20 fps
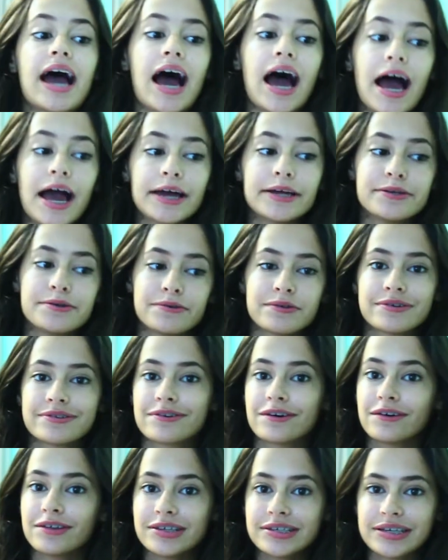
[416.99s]
I do this
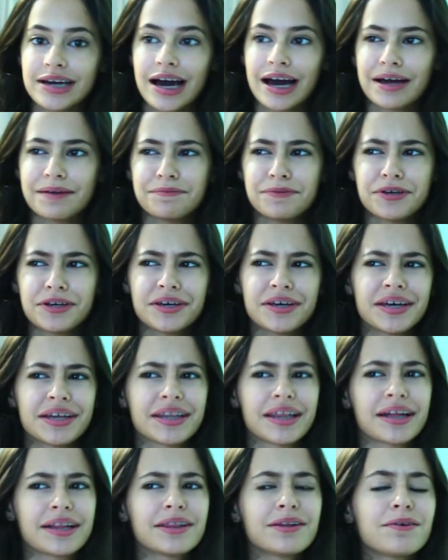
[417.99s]
all the time. You can get
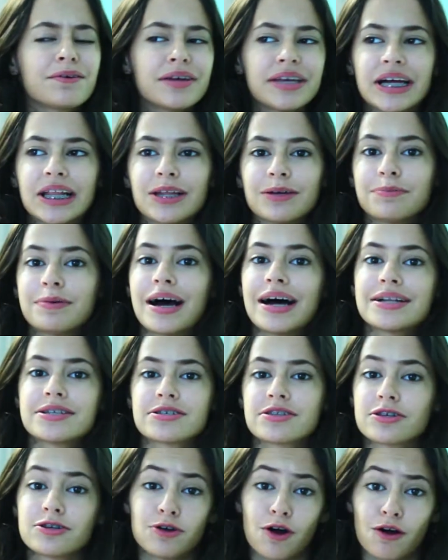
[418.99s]
like little yellow pads
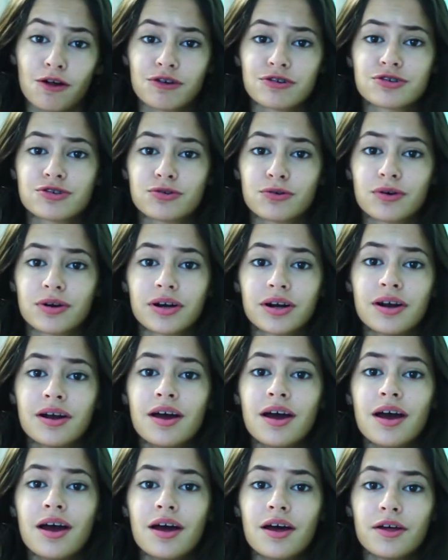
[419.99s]
at the dollar store.
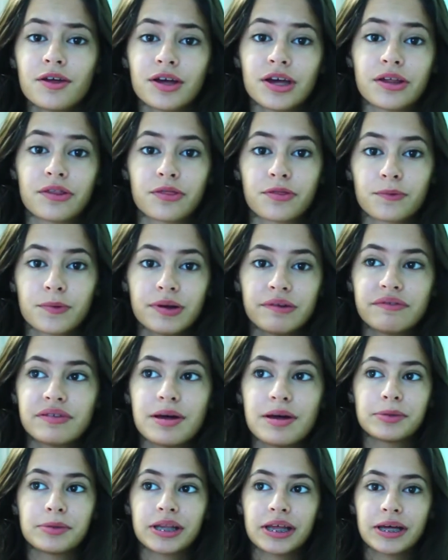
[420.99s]
You can get three of
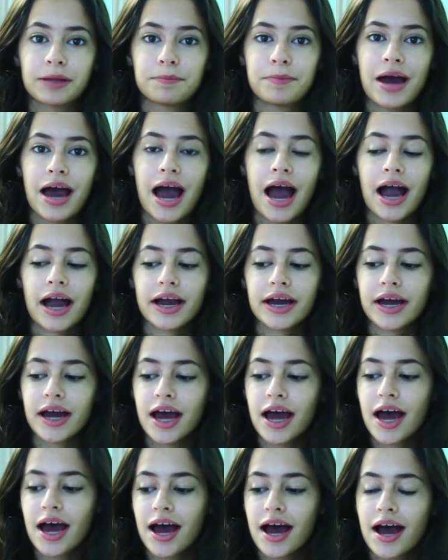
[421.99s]
in like a pack.
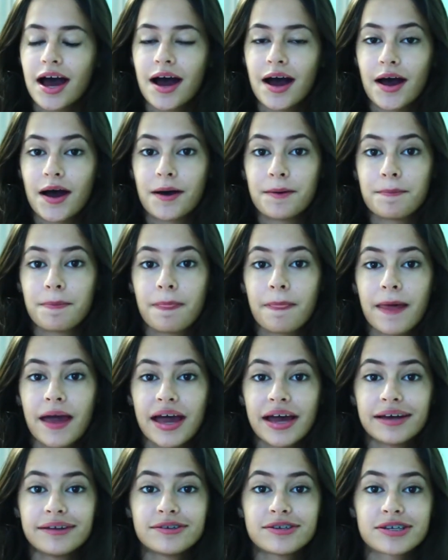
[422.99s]
Um,
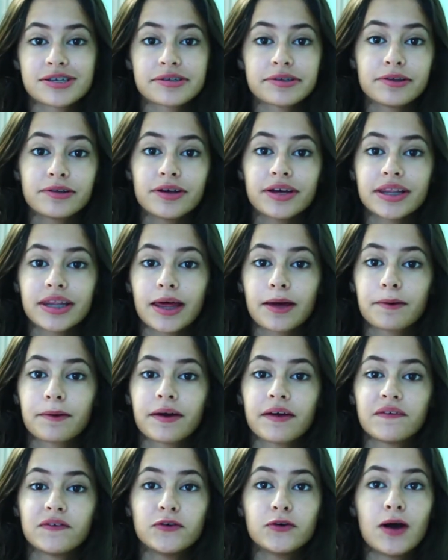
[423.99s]
and just look like
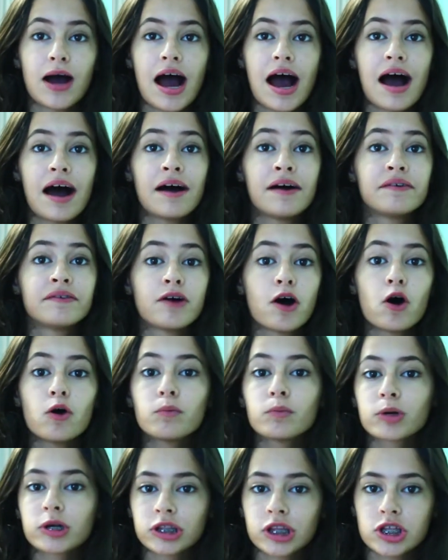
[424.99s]
if you have
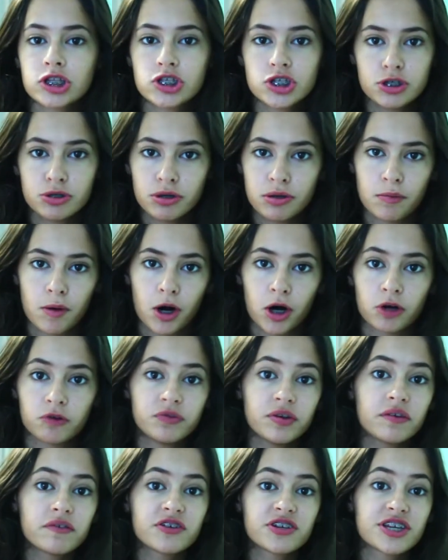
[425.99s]
homework that's due tomorrow,
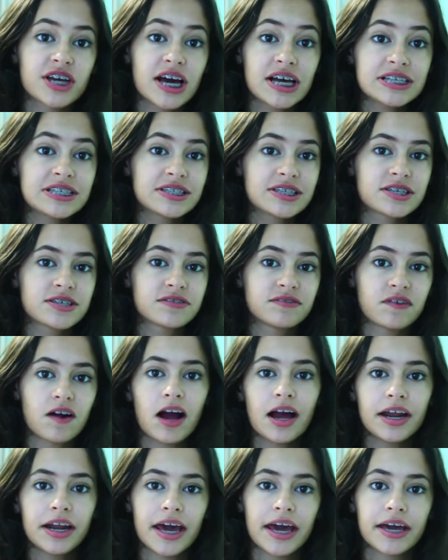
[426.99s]
if you have a test this
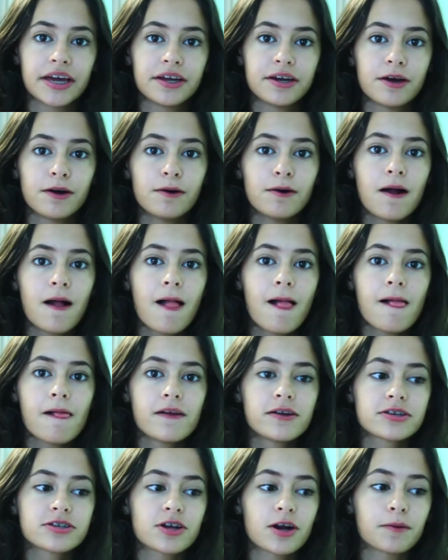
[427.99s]
Friday, you know,
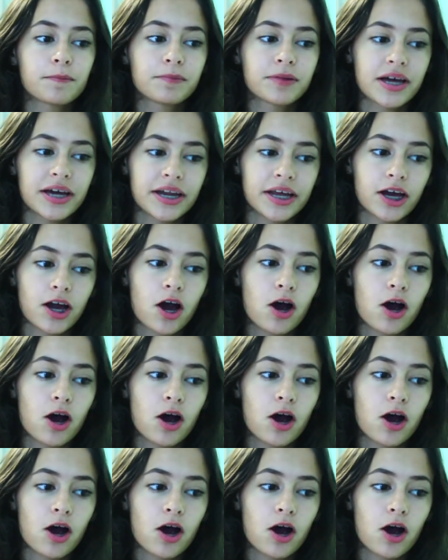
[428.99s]
start planning.